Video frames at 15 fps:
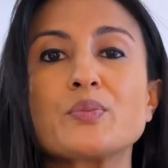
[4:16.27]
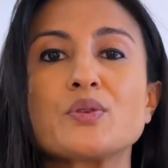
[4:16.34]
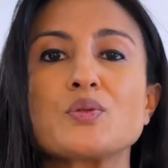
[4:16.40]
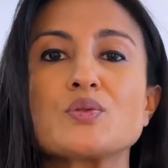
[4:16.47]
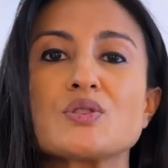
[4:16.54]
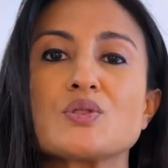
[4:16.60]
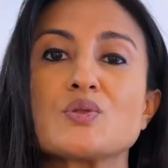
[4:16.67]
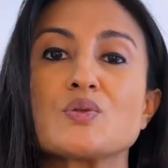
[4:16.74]
you
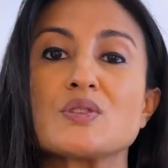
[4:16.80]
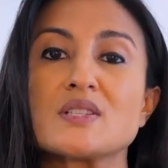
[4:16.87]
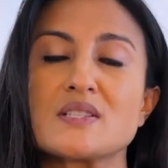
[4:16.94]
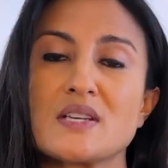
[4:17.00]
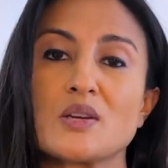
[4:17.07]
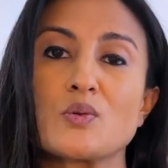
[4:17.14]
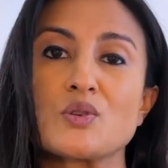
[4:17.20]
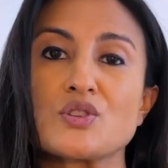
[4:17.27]
to
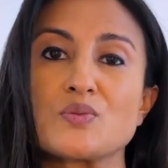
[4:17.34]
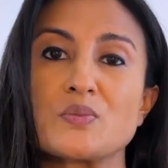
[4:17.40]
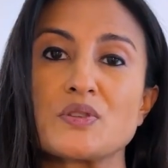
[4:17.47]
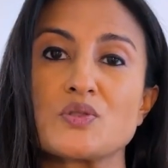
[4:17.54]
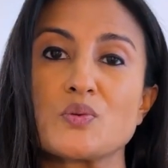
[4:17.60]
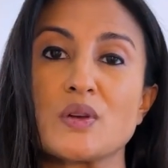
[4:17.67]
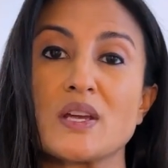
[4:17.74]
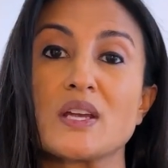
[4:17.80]
distinguish
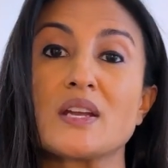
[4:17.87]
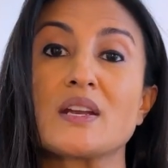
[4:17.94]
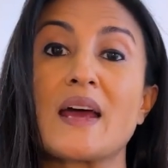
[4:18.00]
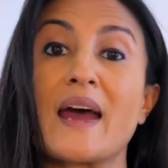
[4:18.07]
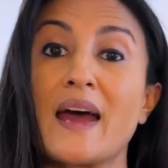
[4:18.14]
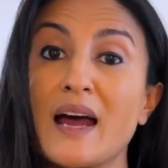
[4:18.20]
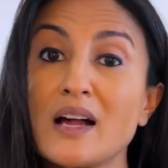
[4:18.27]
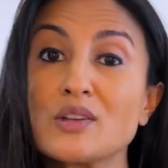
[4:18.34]
between
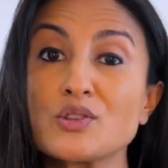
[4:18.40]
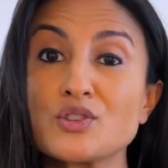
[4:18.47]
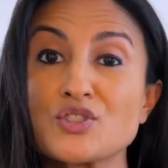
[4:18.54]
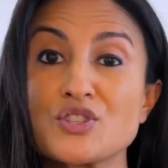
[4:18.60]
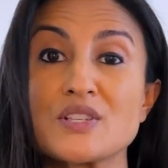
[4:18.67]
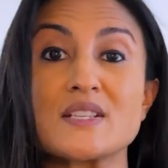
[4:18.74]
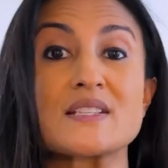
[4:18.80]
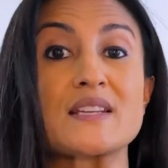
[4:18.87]

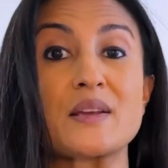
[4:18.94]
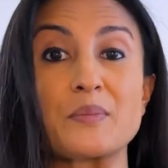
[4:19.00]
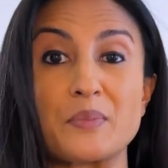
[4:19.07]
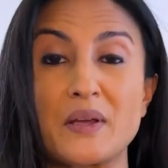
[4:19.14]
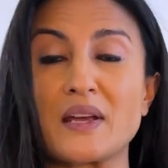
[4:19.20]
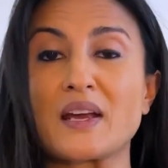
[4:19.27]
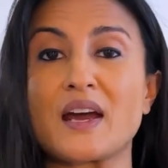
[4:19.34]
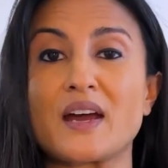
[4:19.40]
allergies and
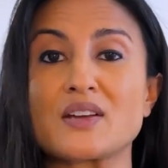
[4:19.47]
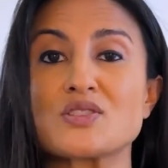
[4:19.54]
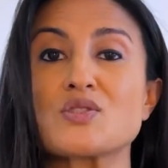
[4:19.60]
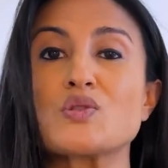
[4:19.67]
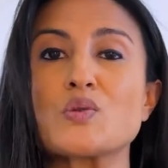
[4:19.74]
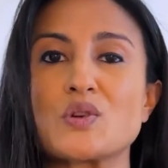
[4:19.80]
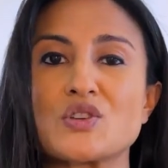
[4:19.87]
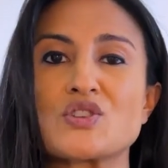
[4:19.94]
pink eye, so
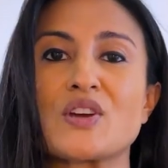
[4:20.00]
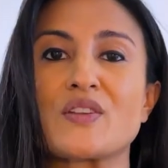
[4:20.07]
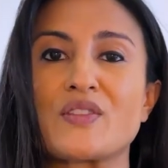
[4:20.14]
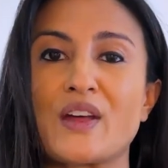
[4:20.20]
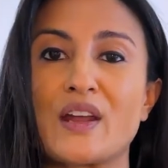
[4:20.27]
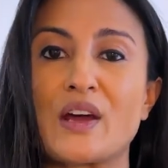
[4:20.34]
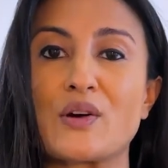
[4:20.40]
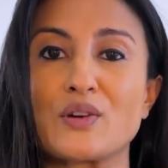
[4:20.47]
you can check
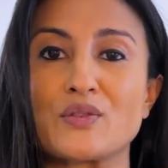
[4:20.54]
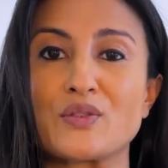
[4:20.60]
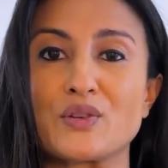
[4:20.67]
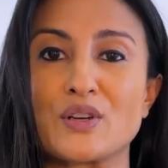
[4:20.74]
that out if you're